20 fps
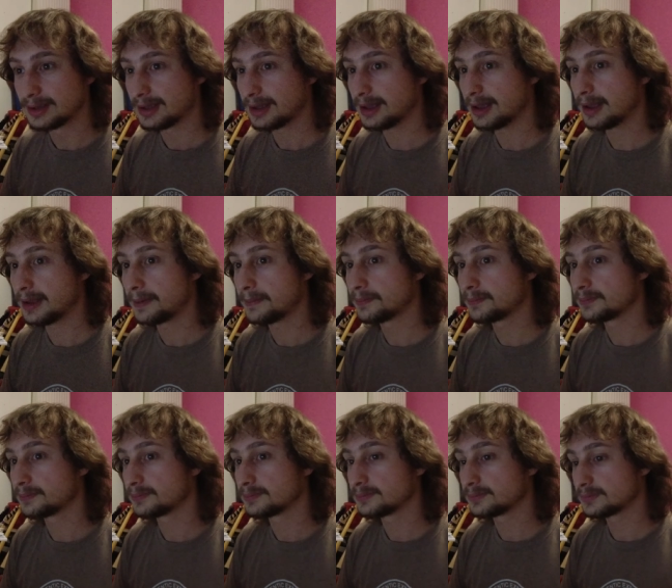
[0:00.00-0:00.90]

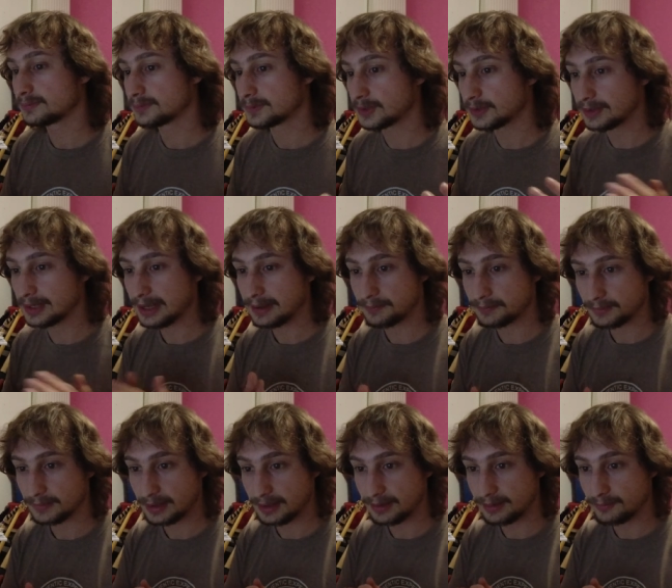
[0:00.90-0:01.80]
Um, so yeah,
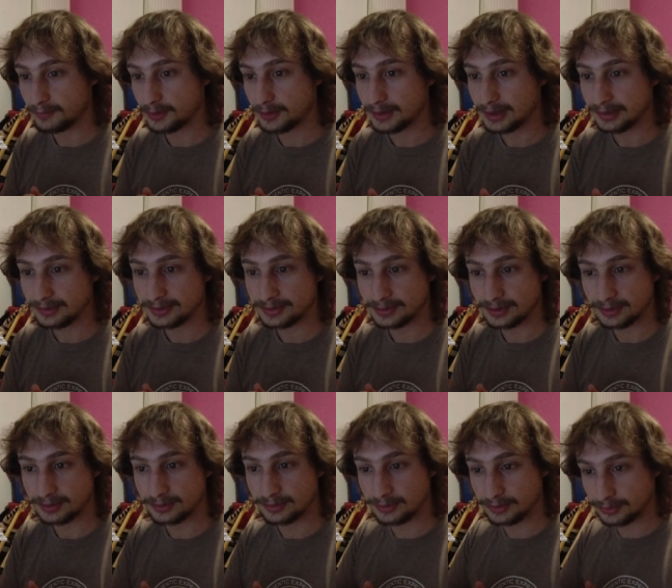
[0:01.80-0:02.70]
I'm gonna answer
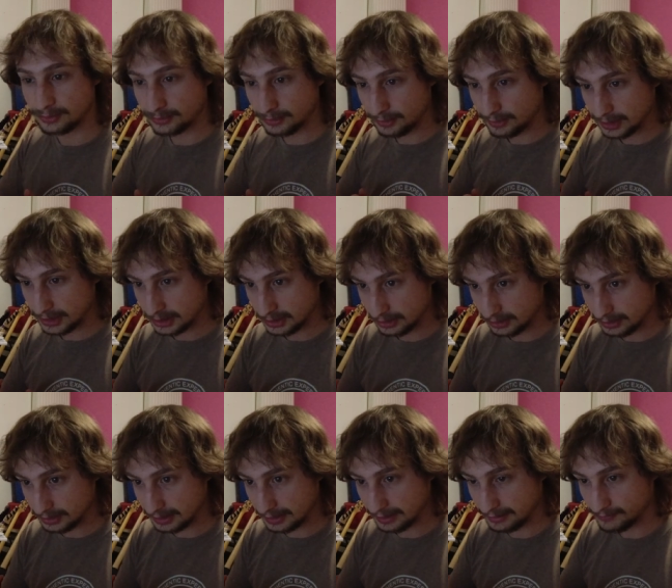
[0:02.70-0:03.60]
the two questions
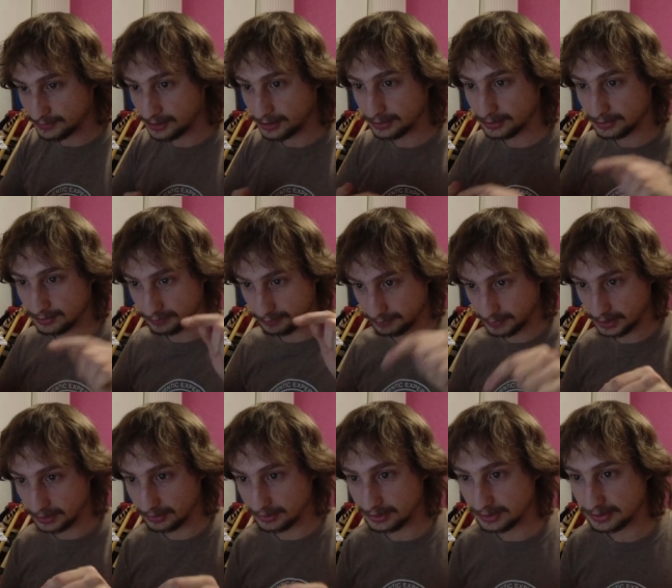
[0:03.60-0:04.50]
that I've got below
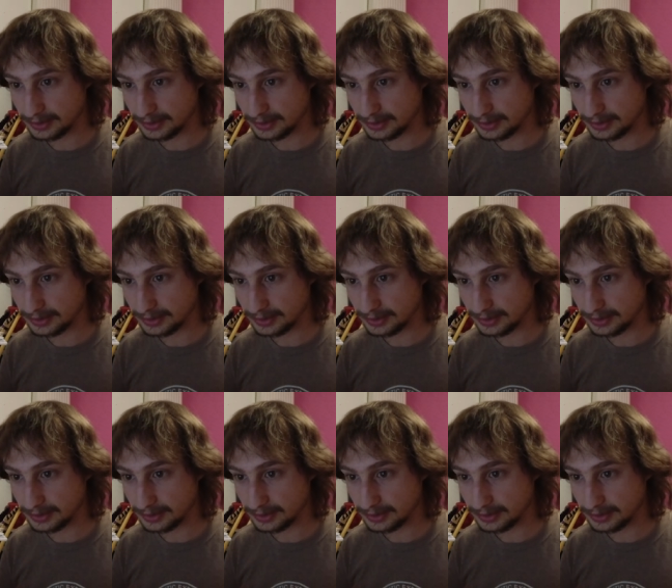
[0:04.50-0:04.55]
this